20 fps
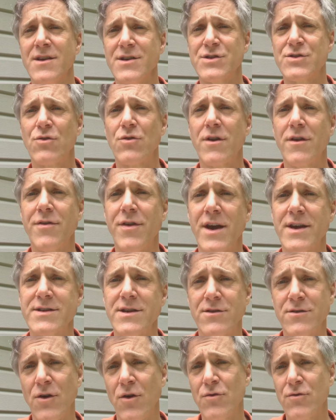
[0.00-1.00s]
sort of things
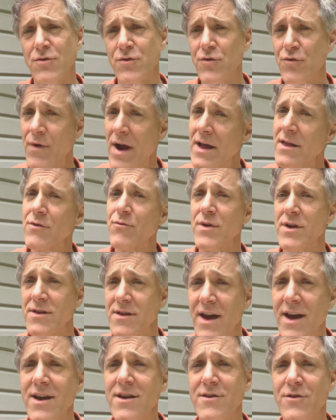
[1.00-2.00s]
that don't directly
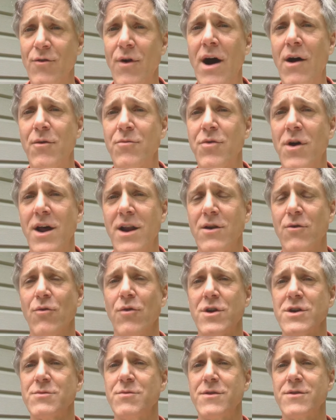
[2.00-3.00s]
relate to how a product
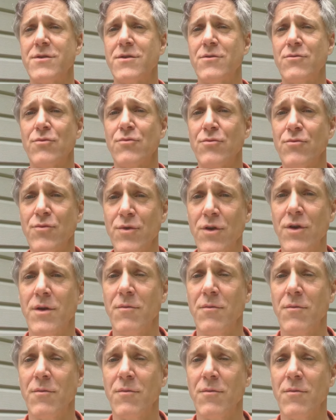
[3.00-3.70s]
works, but they're really